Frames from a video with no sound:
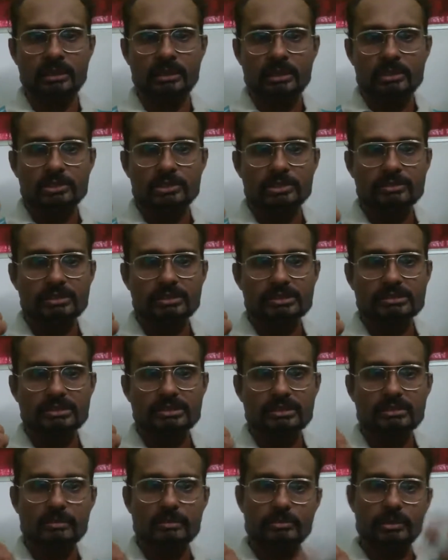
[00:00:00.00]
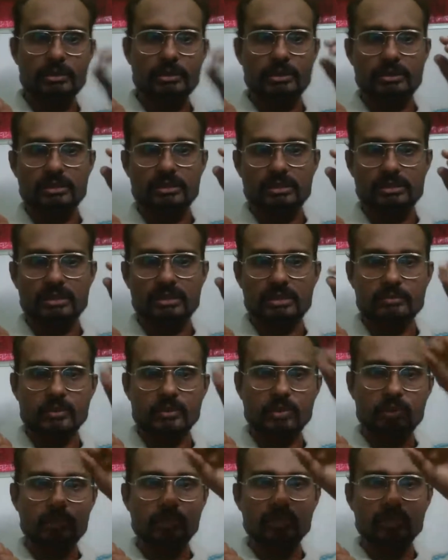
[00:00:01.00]
you will see the
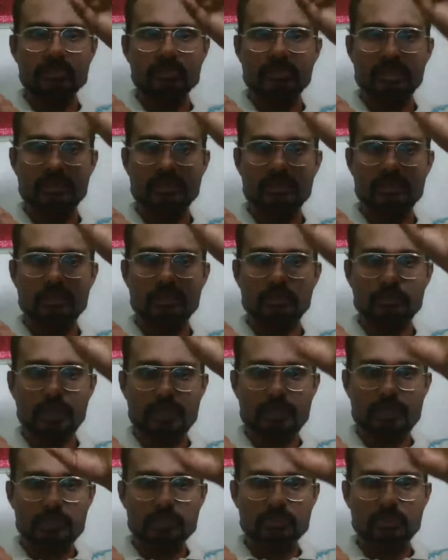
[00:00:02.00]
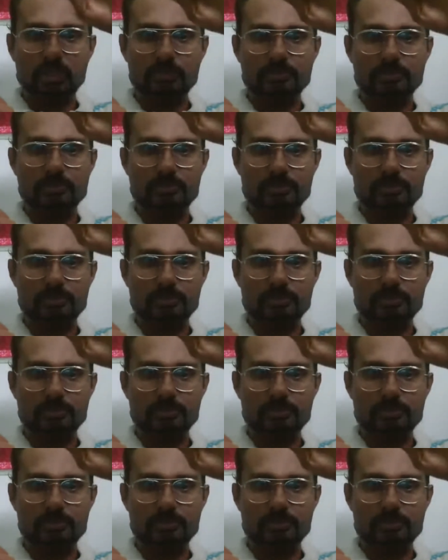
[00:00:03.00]
thermocol balls are at the top.